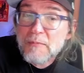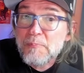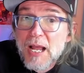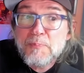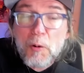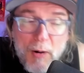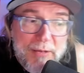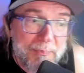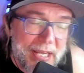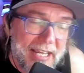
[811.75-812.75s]
My
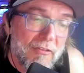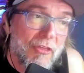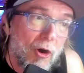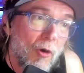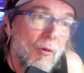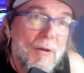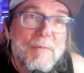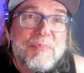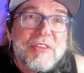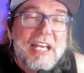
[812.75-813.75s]
point being, though,
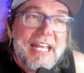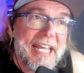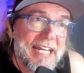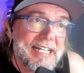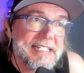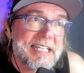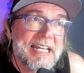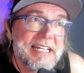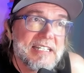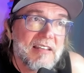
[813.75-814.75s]

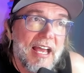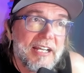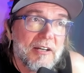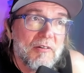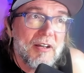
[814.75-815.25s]
is like